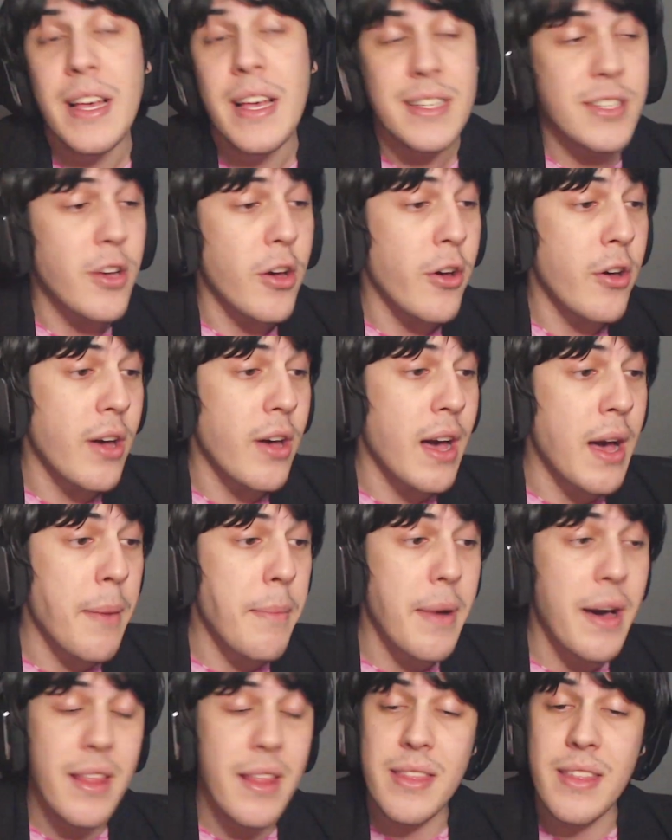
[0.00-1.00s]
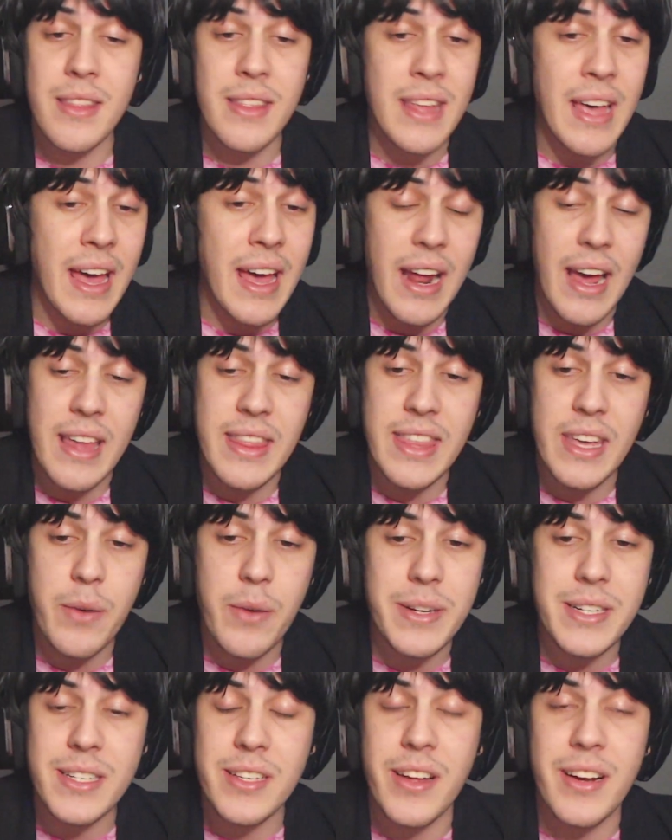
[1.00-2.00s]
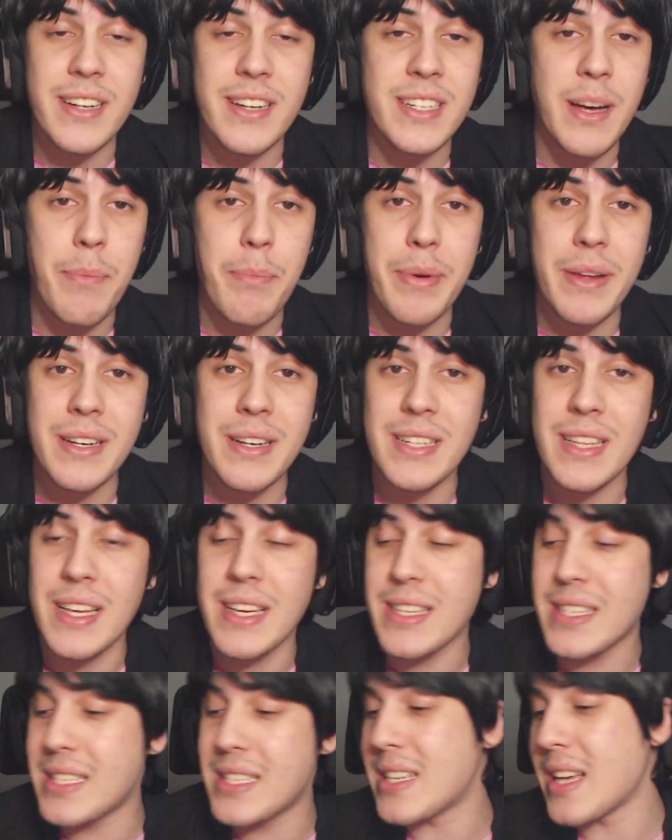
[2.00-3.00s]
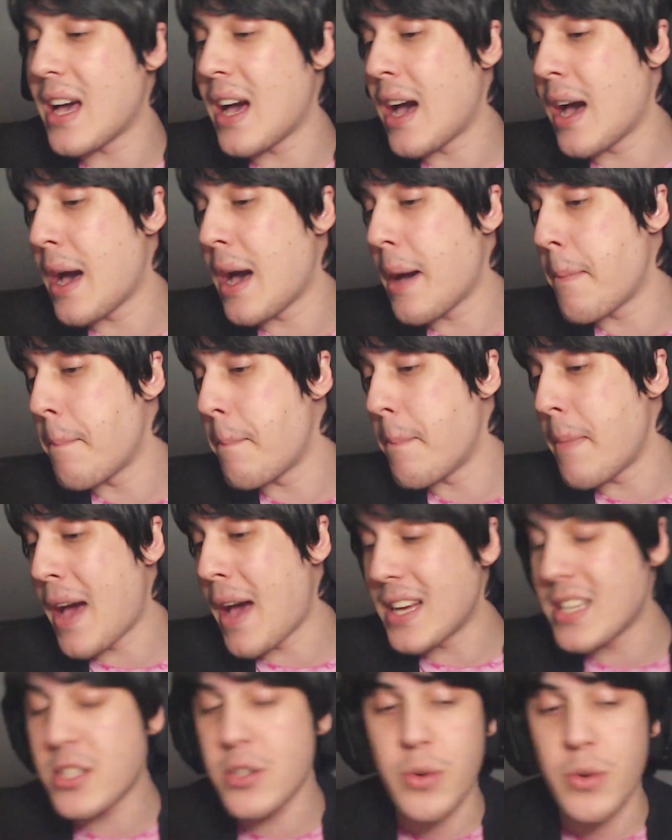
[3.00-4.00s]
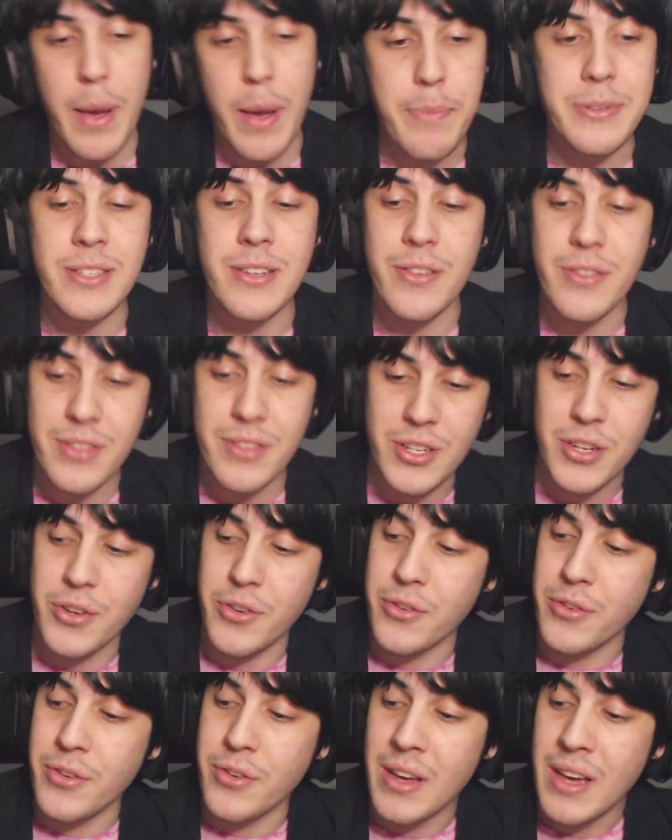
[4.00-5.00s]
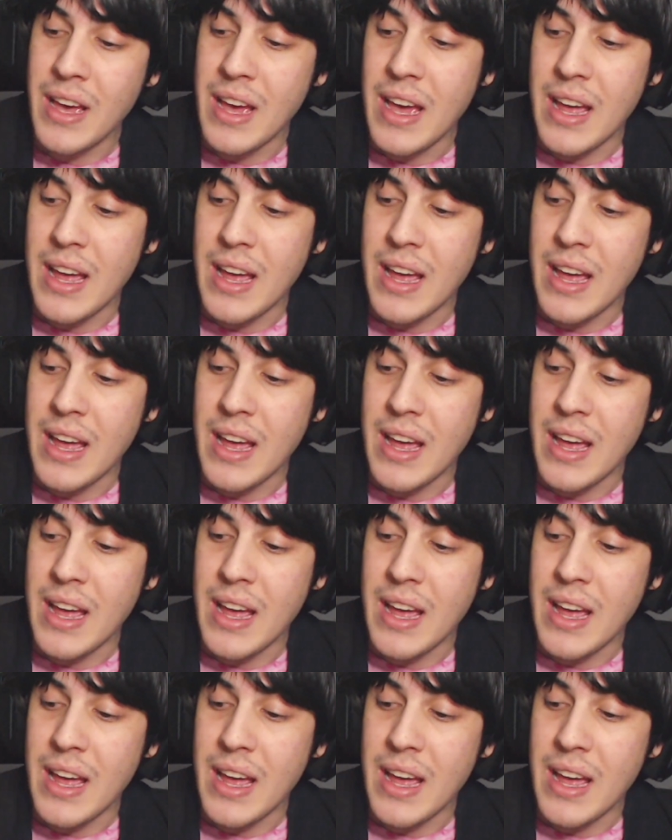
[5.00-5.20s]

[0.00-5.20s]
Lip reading: So, other than that, I think we're just going to jump into this. Mashle episode 2.